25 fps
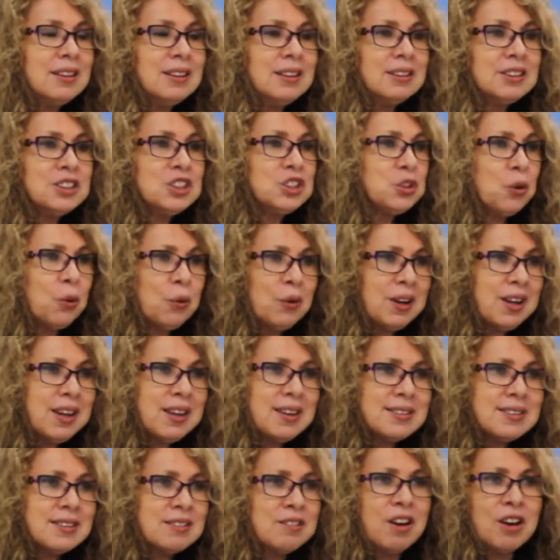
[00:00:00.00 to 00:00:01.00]

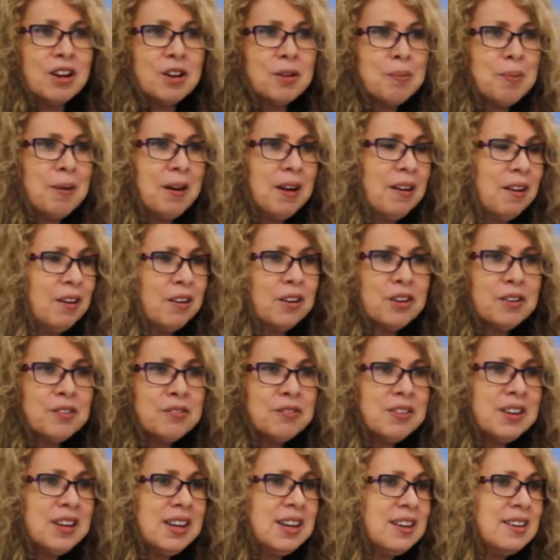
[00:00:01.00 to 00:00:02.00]
stories and
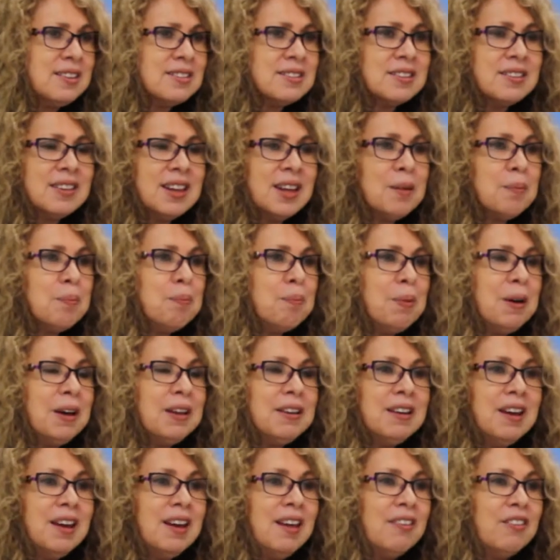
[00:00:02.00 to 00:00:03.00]
autobiographies and that,
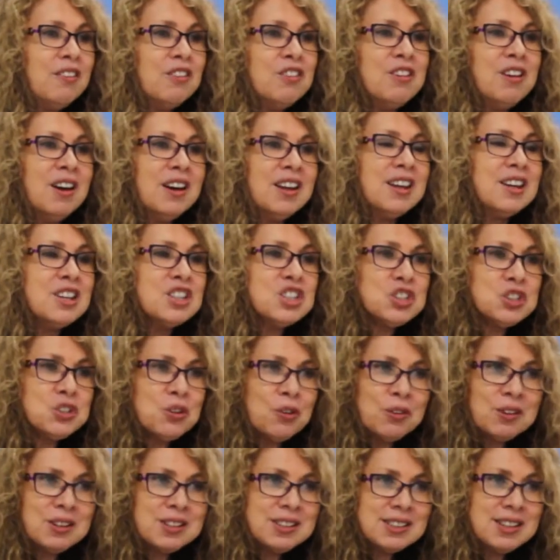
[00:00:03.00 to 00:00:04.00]
but they're not
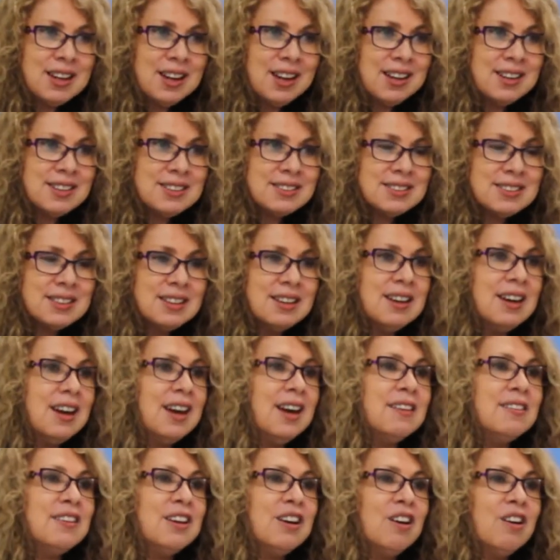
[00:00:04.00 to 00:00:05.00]
historicized,
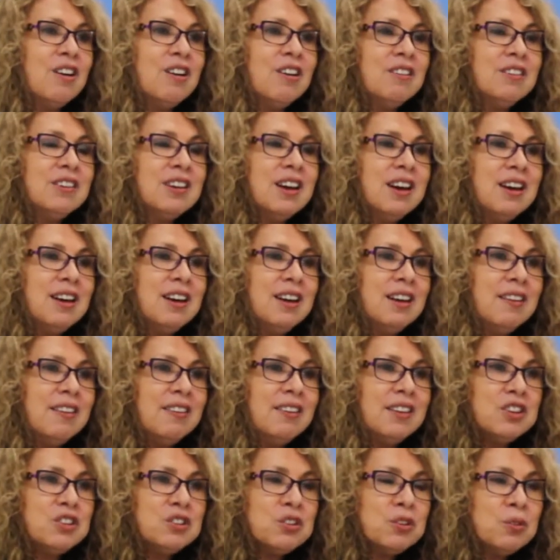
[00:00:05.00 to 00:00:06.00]
and they aren't.
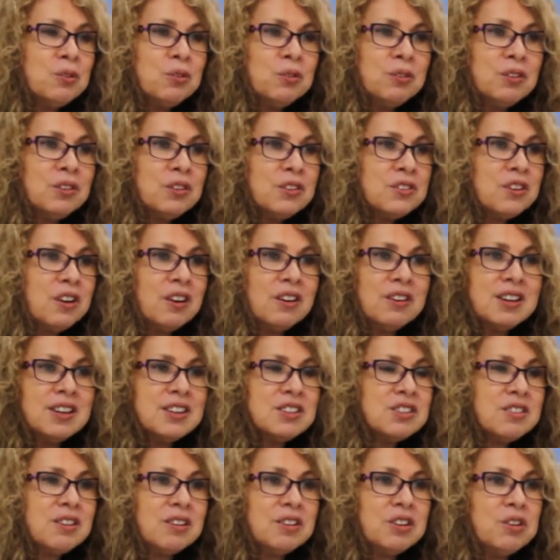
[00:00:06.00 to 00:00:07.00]
The tools are.
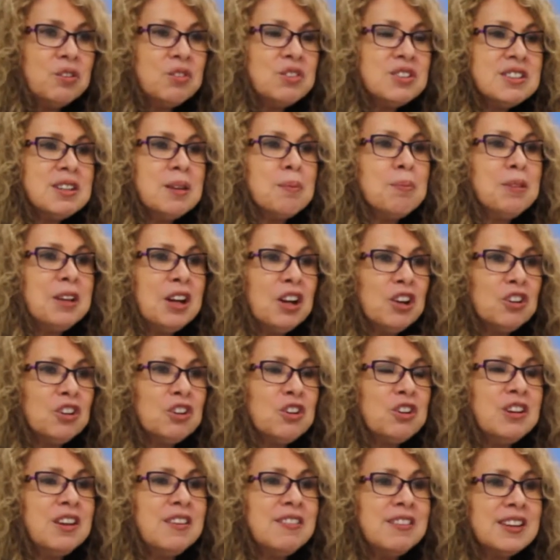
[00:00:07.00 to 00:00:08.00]
You simply are
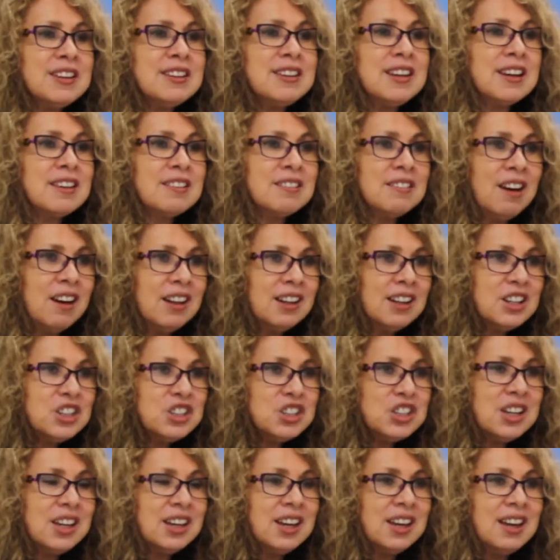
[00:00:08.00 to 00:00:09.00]
learning the
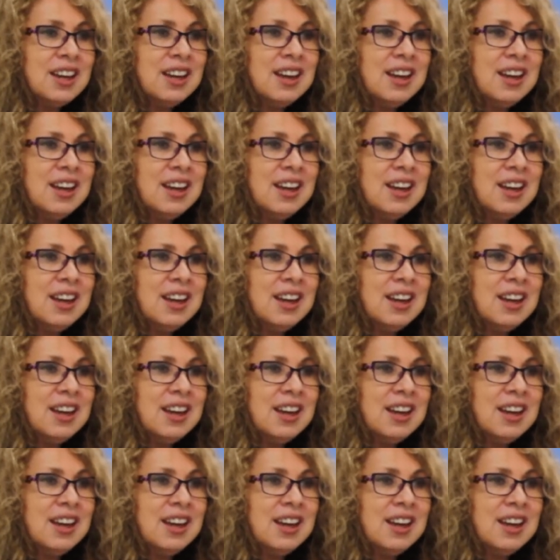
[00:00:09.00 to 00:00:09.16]
technology